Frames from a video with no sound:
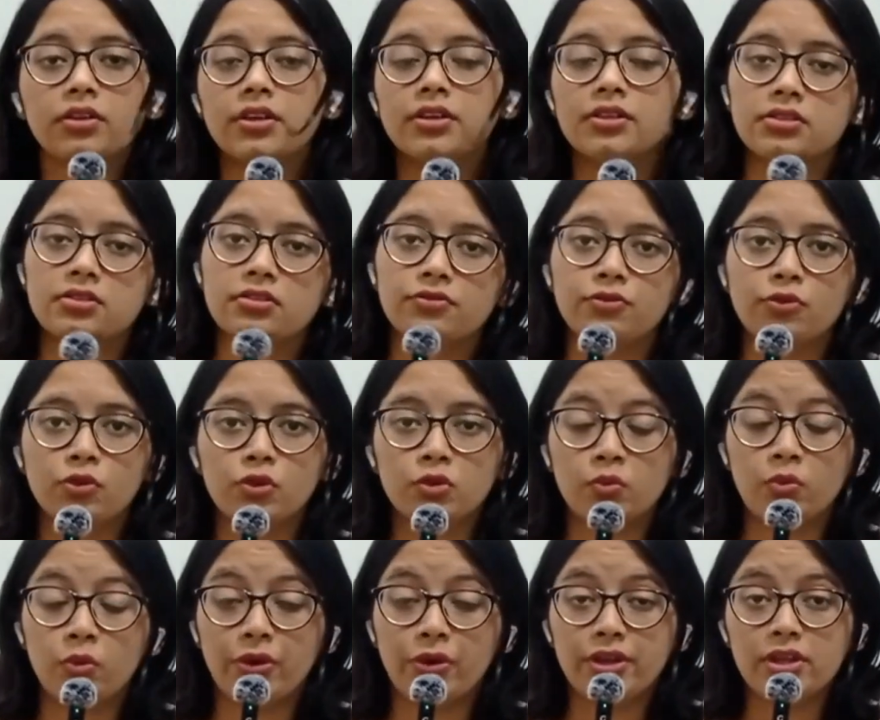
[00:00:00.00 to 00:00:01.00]
there's the
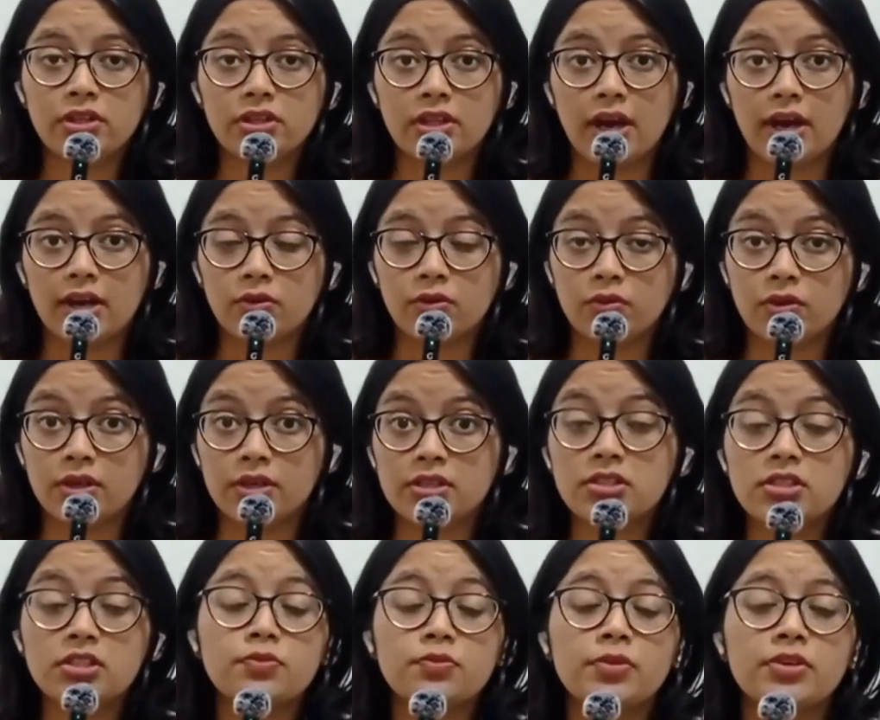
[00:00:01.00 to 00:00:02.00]
fourth point, that
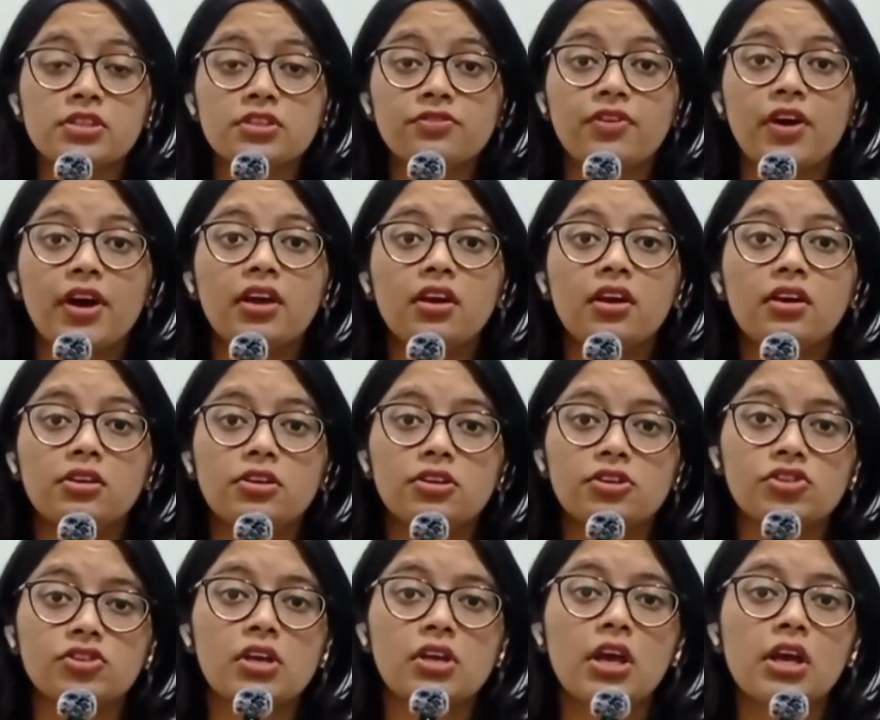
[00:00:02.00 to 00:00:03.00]
is specifying a
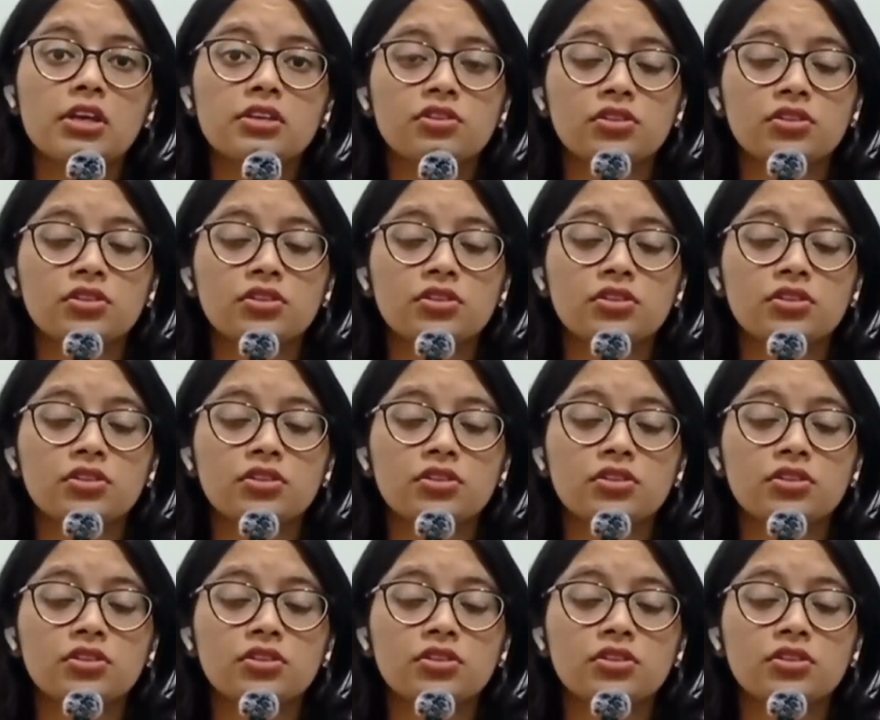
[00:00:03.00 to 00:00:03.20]
niche.